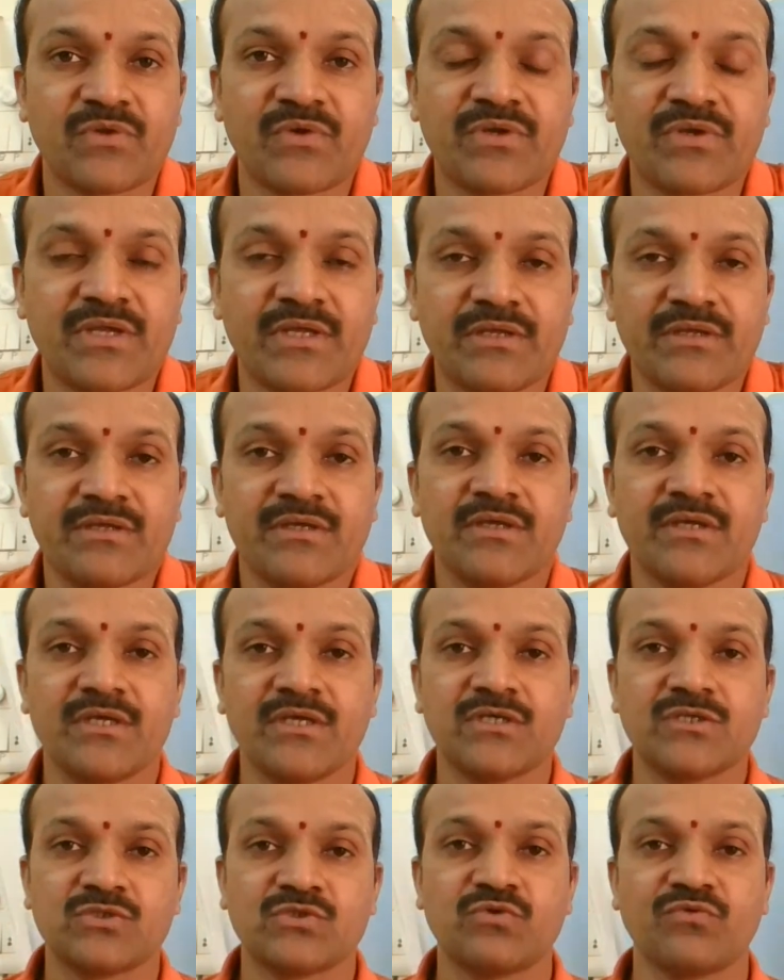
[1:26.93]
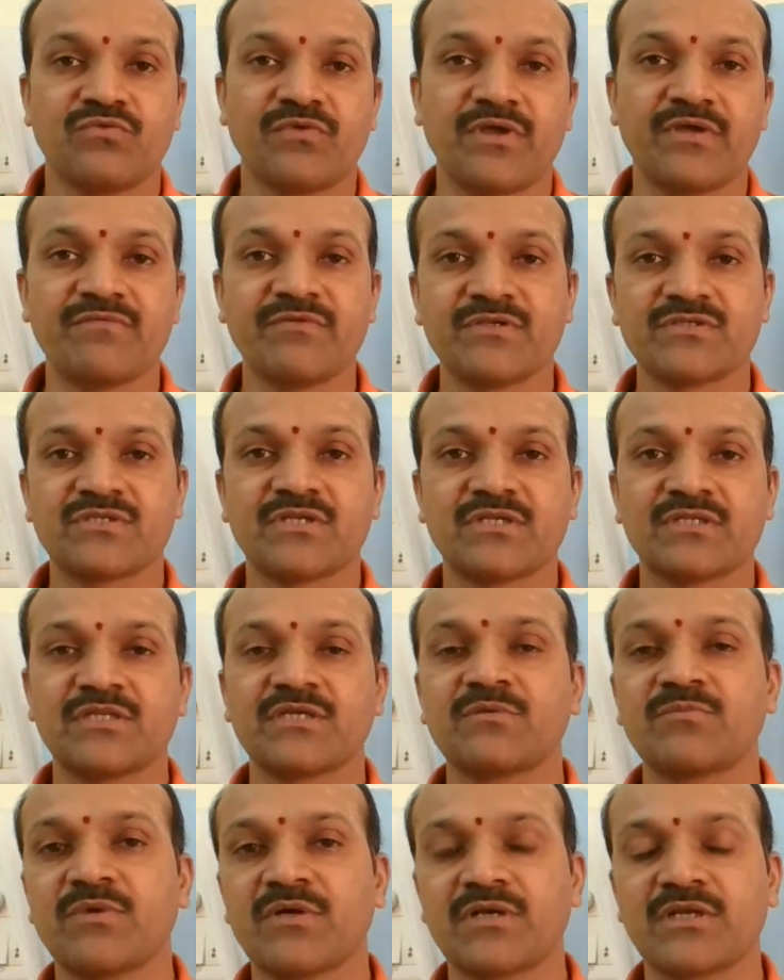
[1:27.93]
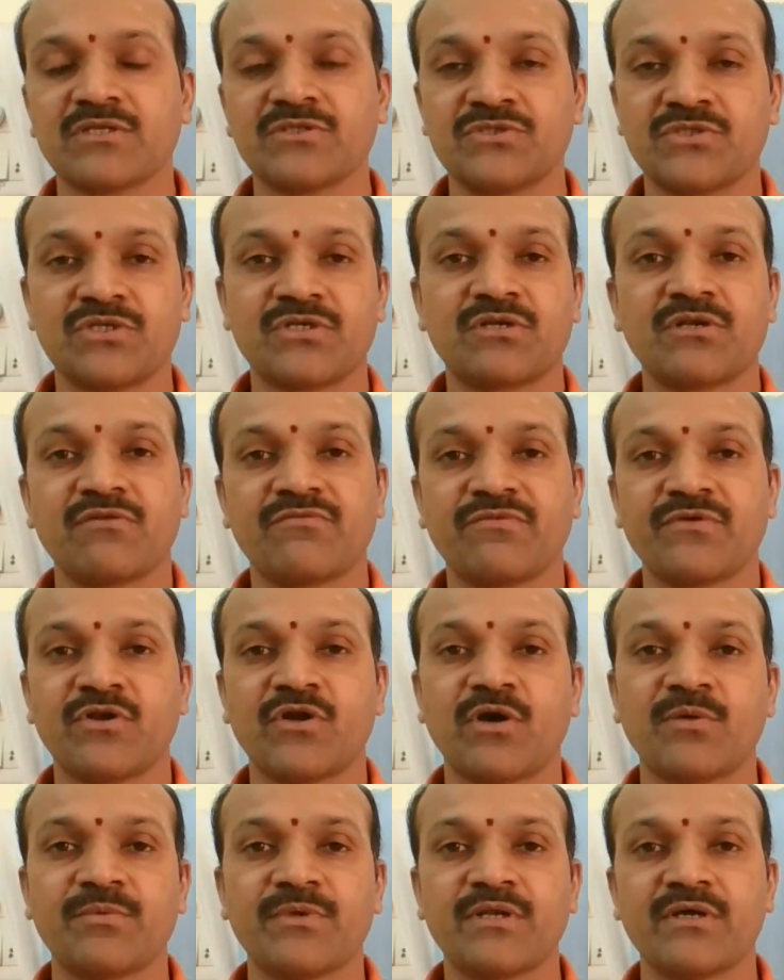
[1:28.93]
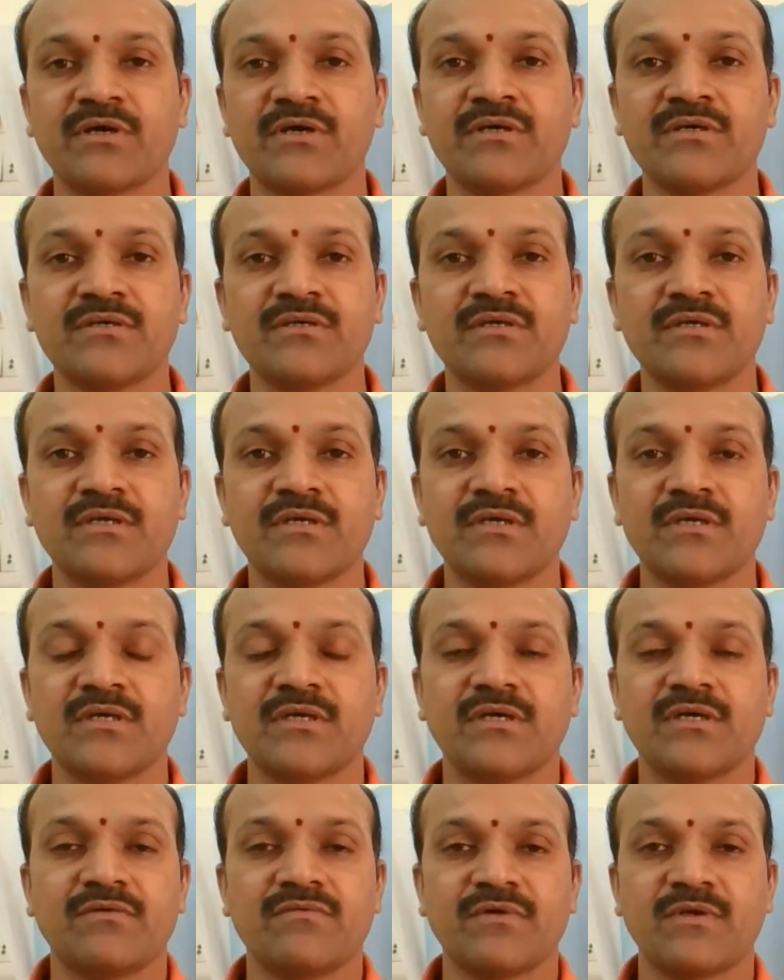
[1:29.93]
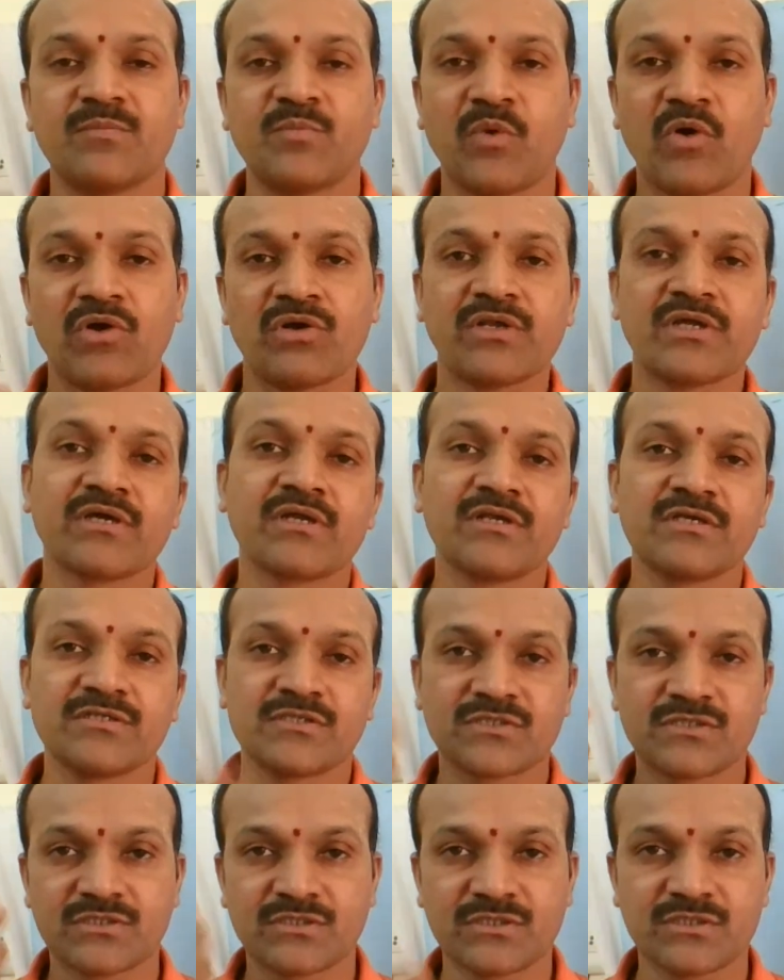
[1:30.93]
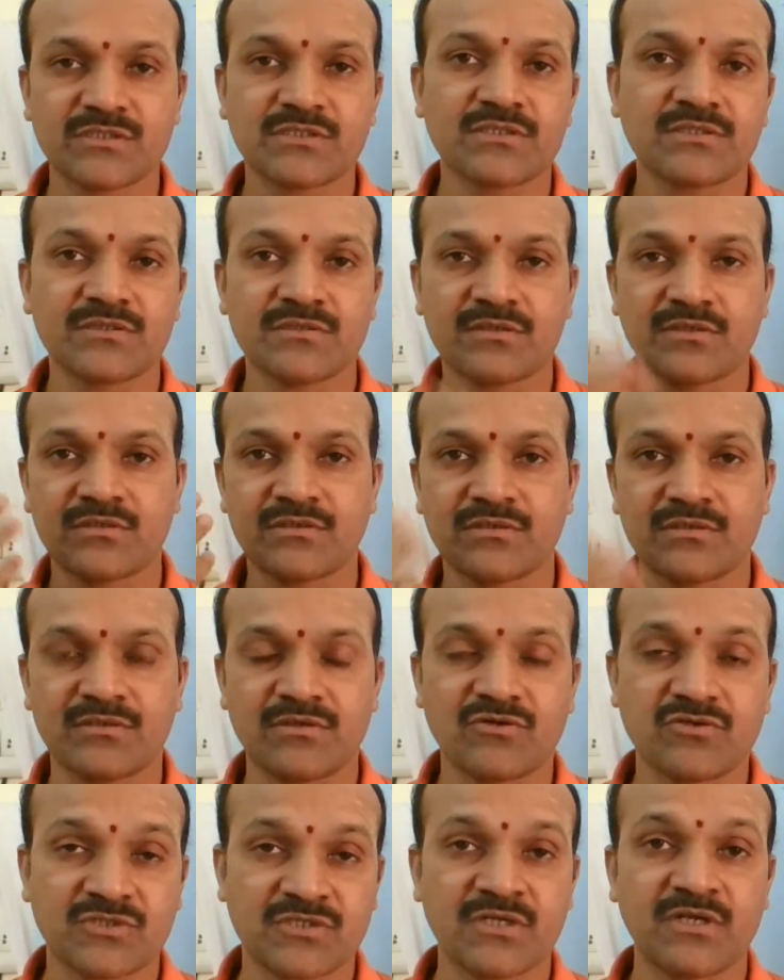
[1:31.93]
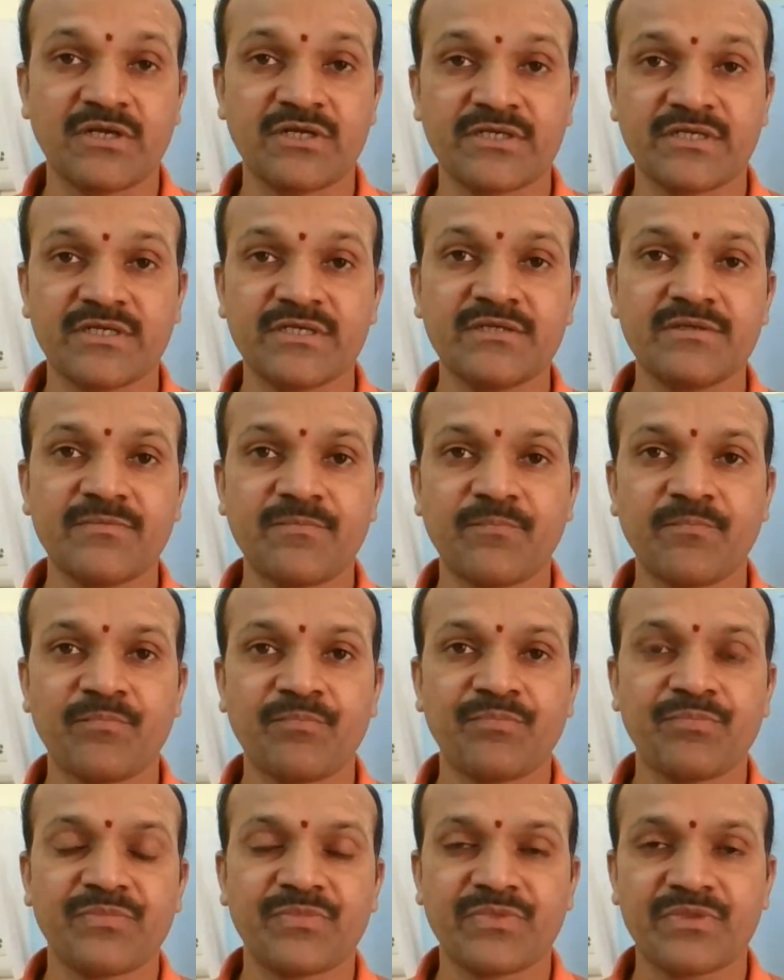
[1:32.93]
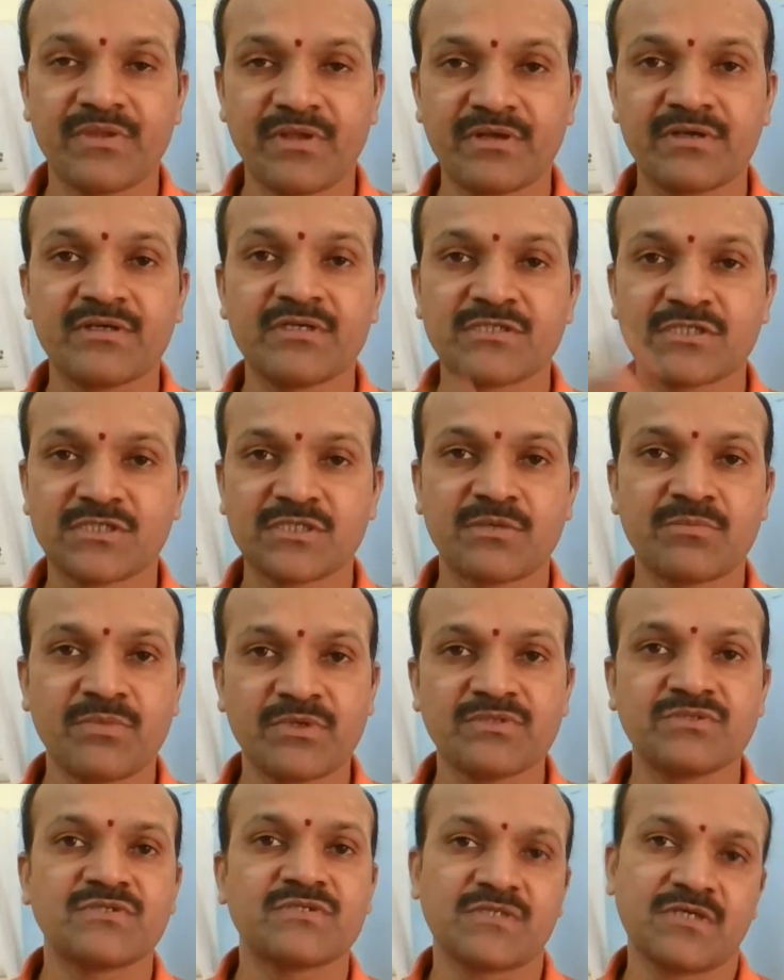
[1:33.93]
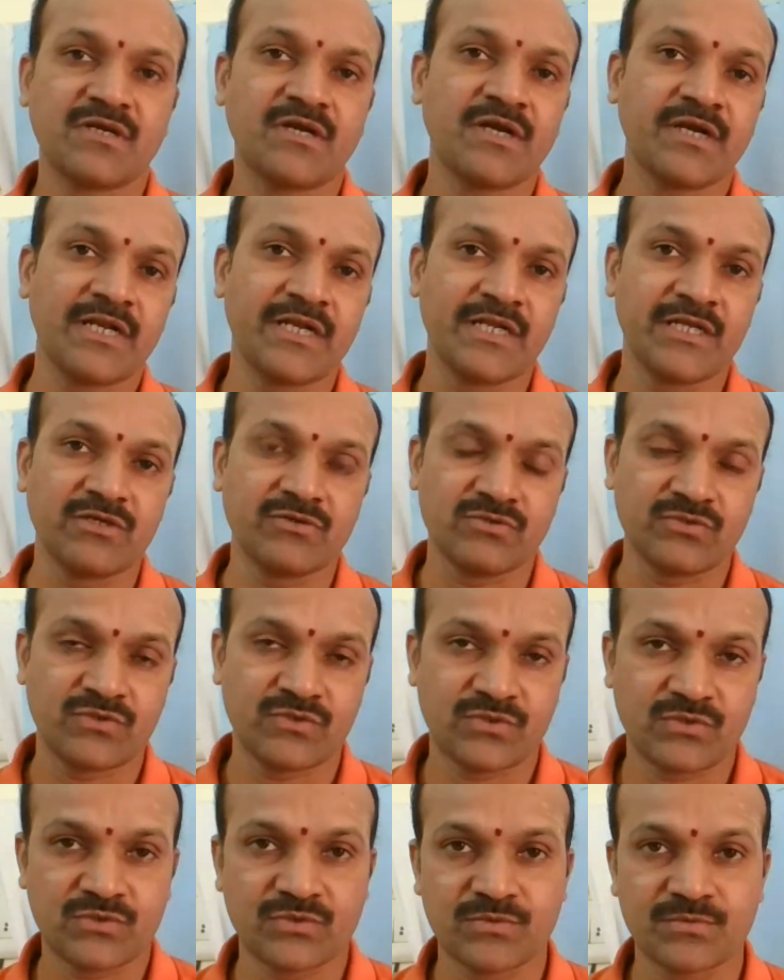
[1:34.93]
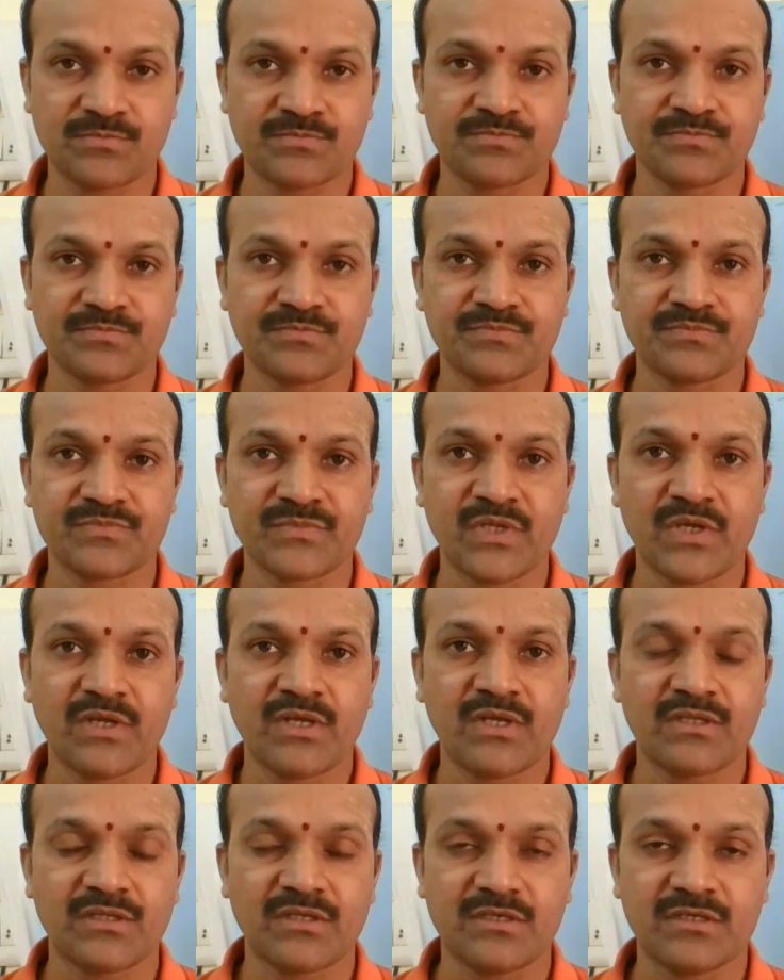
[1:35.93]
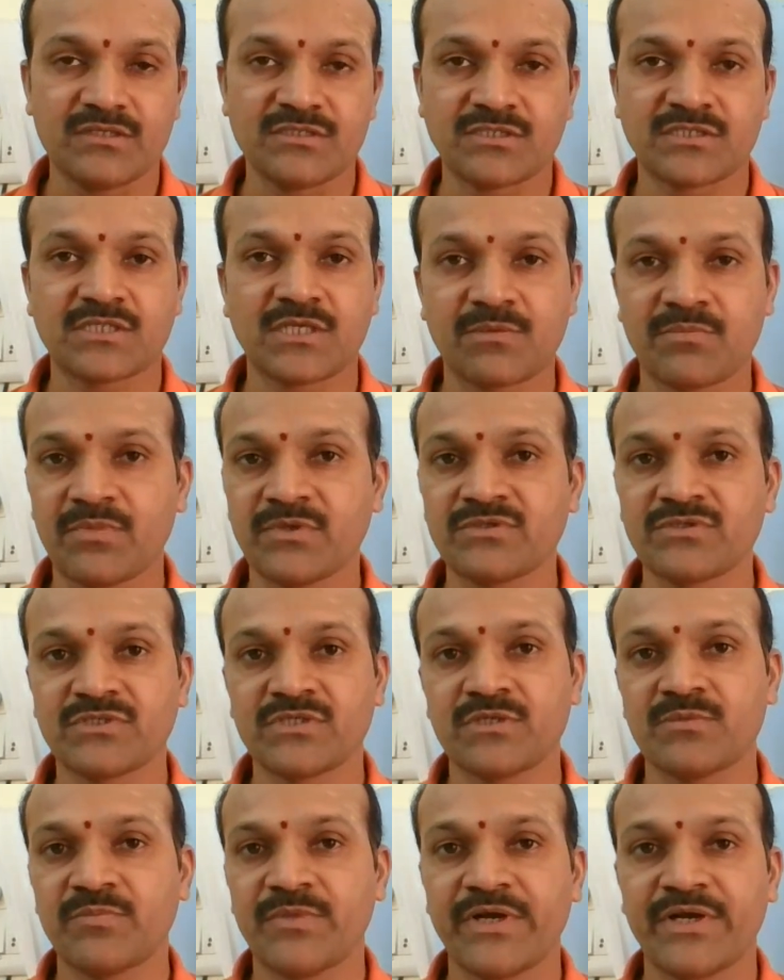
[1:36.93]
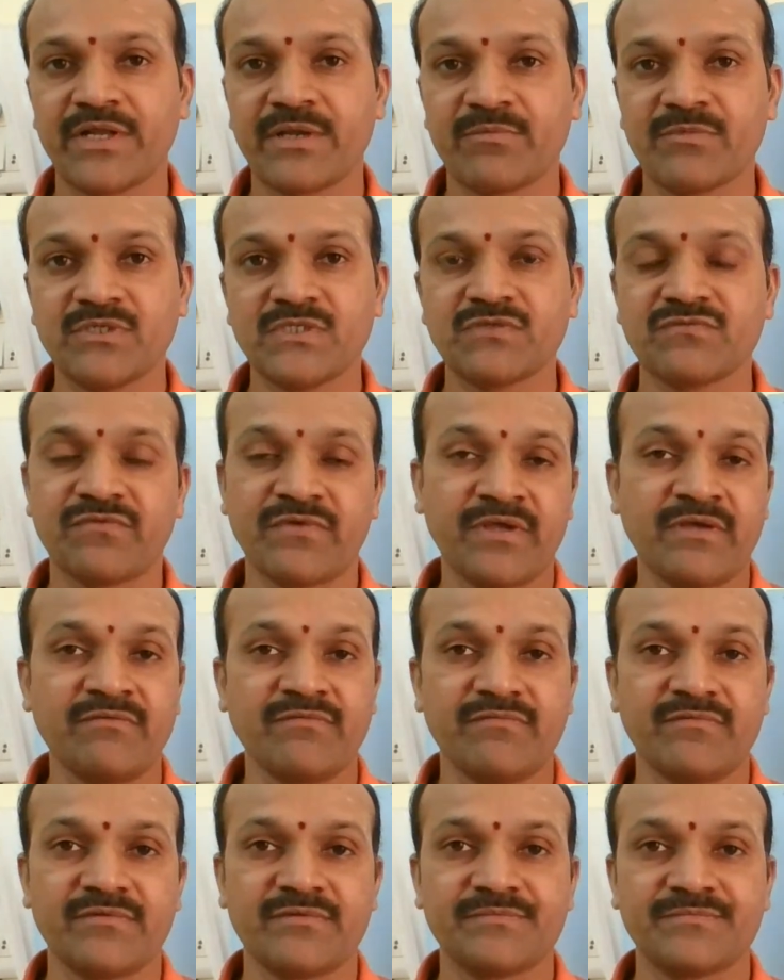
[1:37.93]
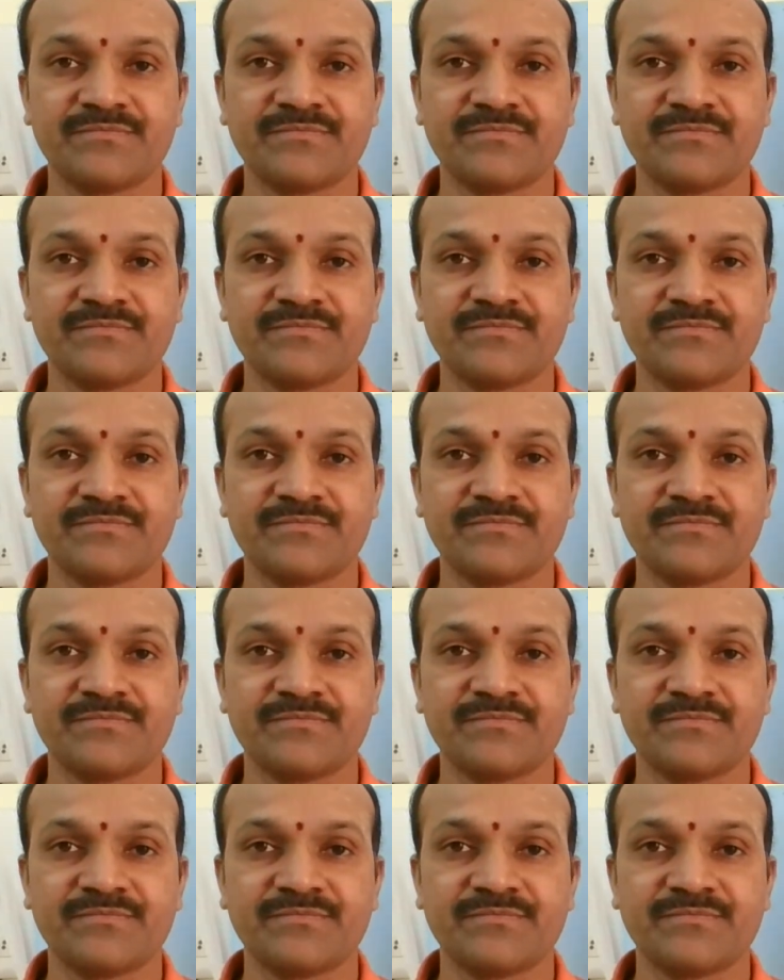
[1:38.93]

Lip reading: Okay. So wave is nothing but in general phenomena when particle is oscillating, that disturbance continues. The disturbance in medium is wave.